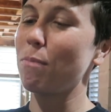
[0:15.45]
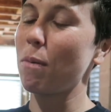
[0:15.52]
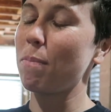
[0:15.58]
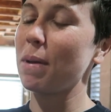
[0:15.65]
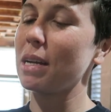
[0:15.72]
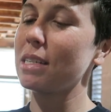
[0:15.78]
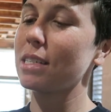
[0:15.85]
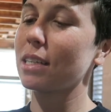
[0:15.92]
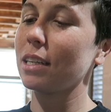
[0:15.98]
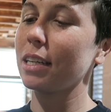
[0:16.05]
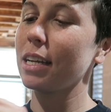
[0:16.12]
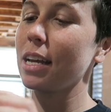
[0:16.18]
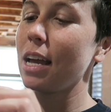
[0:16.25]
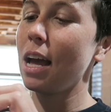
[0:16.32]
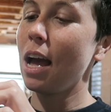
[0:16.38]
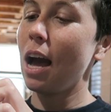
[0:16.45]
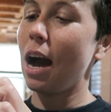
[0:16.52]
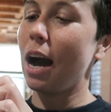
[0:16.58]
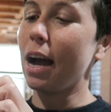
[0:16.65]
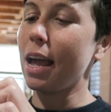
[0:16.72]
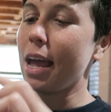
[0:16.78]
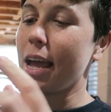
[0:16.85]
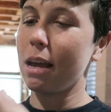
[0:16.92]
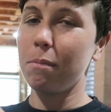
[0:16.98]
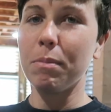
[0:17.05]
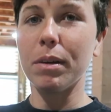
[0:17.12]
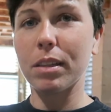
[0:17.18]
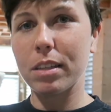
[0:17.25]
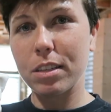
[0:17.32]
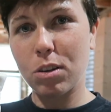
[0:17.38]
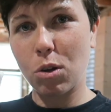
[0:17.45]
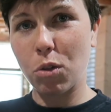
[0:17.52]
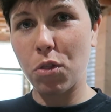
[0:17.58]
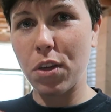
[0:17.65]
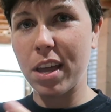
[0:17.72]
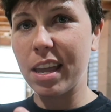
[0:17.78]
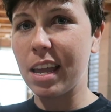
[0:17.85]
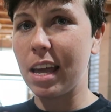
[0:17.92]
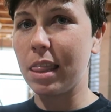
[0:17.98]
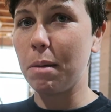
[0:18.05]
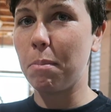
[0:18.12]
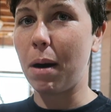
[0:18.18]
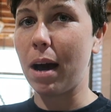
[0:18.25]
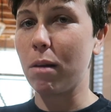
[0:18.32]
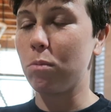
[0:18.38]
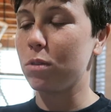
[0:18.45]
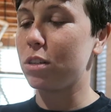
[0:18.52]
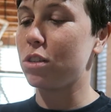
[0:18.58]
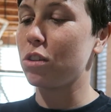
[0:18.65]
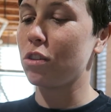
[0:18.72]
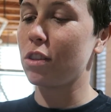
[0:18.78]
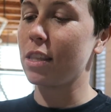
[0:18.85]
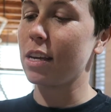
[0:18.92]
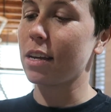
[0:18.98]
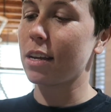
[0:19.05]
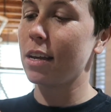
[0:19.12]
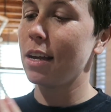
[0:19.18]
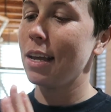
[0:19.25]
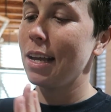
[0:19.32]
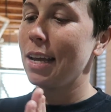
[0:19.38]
But basically, I hand built this whole thing, and the bottom was too thick.